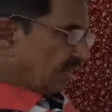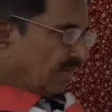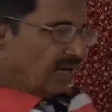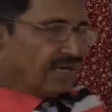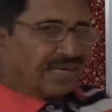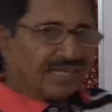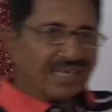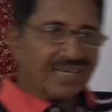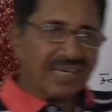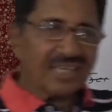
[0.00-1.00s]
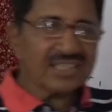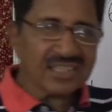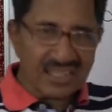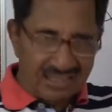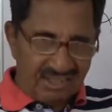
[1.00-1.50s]
conduct a
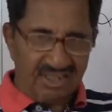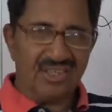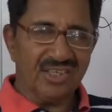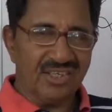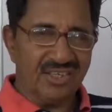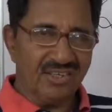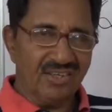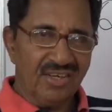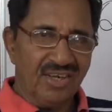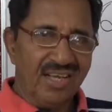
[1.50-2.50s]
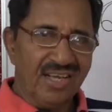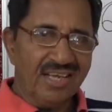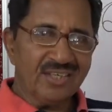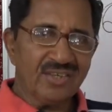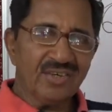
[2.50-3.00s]
concert,
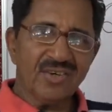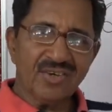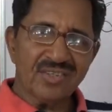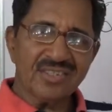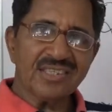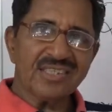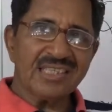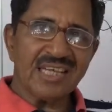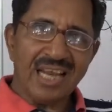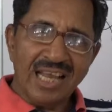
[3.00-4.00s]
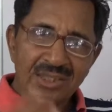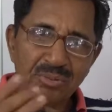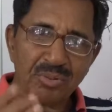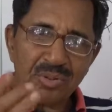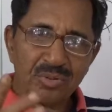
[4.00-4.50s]
and so it lasts
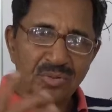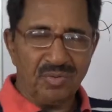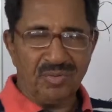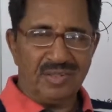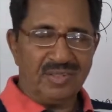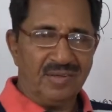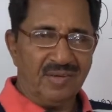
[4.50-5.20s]
for 2 hours.